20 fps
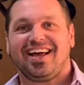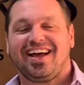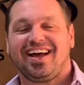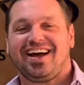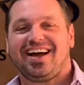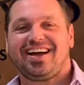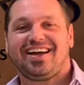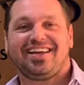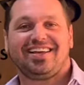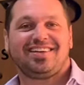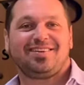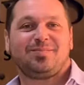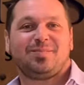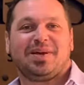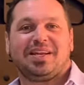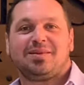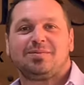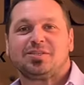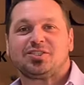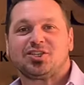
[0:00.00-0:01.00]
Hi, my
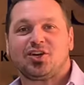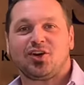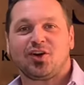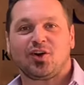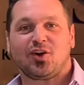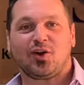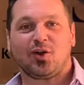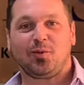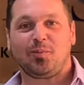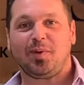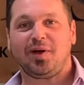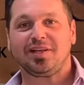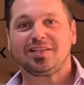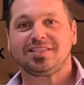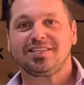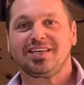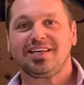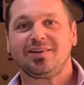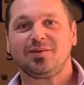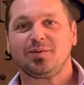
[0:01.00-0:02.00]
name is Carlo
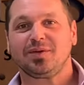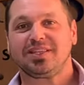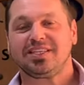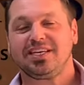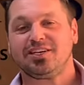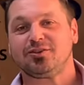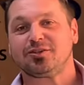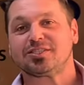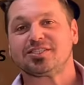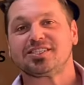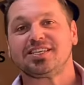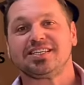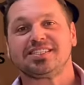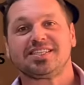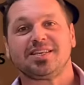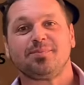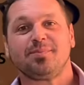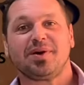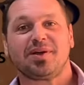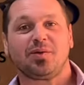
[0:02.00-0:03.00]
Balta with Naddour's
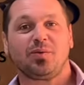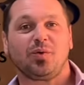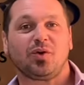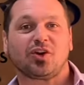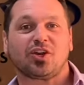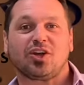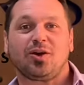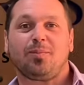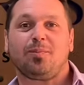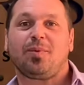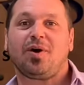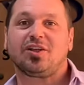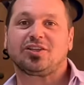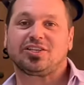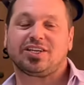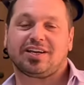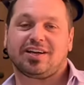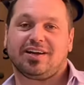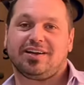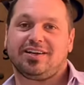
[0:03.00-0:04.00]
Custom Metalwork on
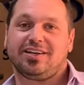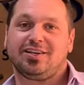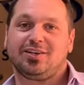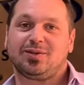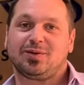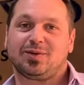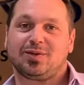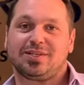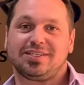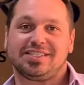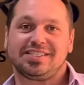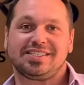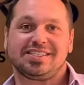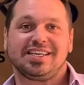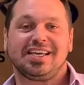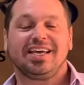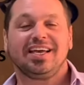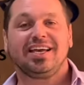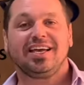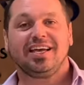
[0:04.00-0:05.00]
Baltic Iron Doors.